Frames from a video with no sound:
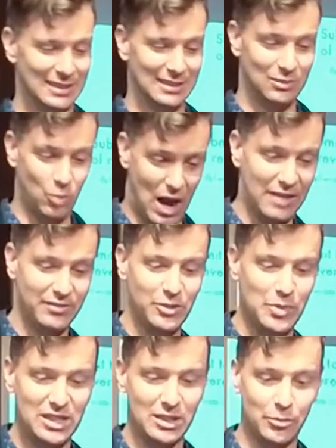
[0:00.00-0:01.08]
Wives, be
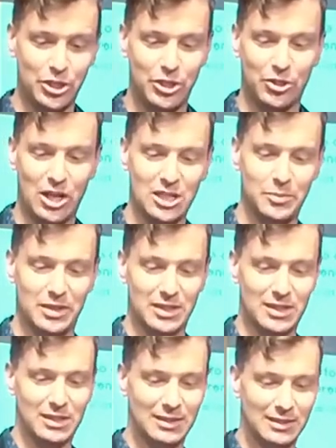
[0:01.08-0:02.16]
subject to your husbands,
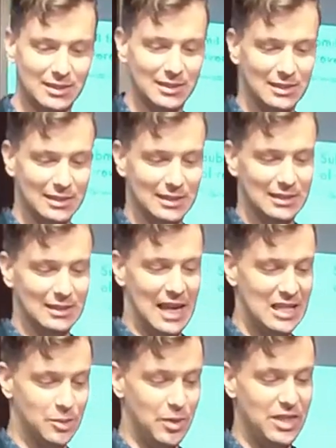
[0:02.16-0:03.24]
has
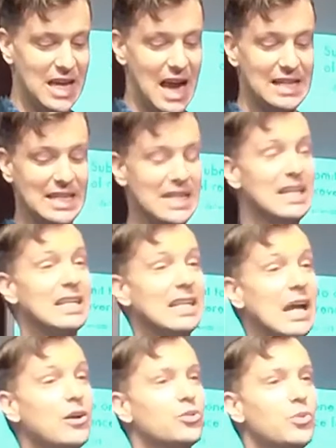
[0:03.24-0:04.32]
been the idea that
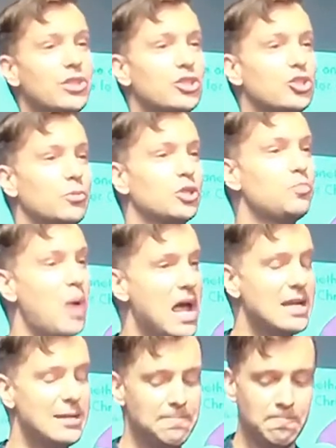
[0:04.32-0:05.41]
carries with it so much
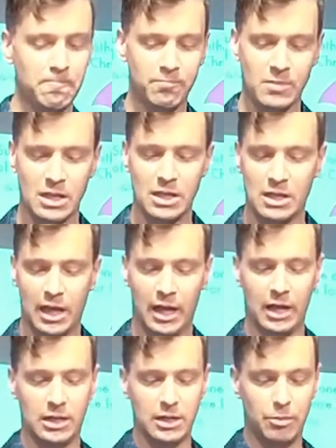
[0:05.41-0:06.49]
pain
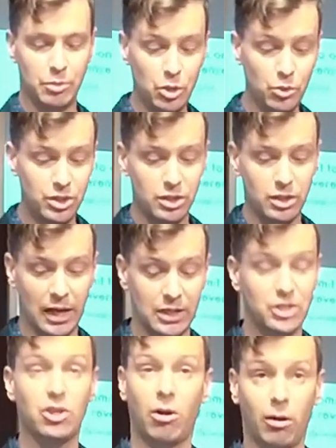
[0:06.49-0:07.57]
and abuse and
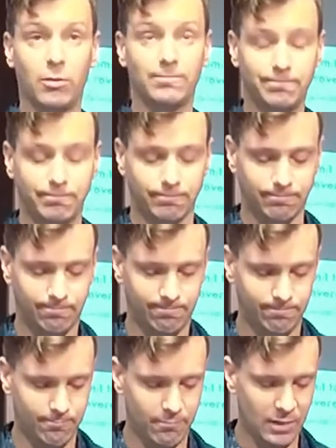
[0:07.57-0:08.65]
sorrow.
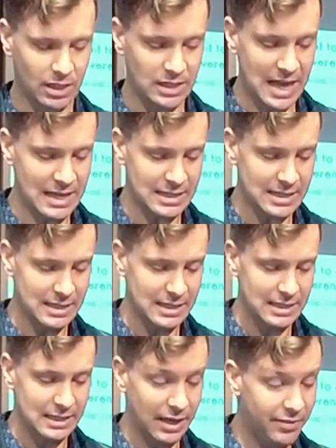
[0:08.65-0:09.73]
Yet,
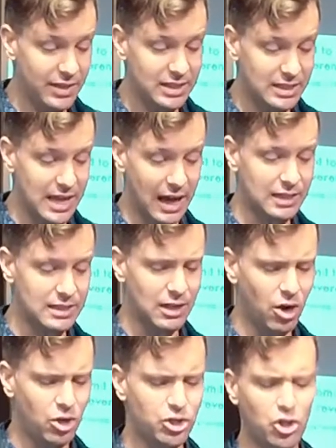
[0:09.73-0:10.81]
in this text, there are
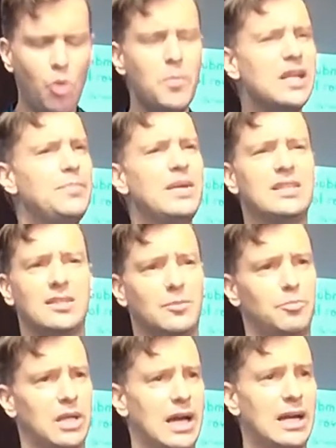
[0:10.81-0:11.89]
so many pieces at
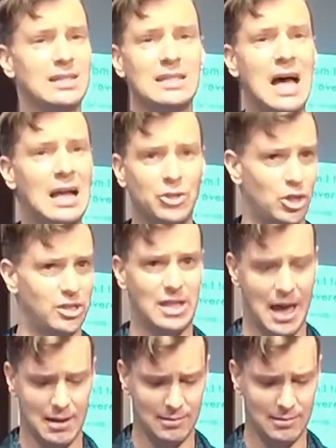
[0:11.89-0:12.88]
play. It's not just that.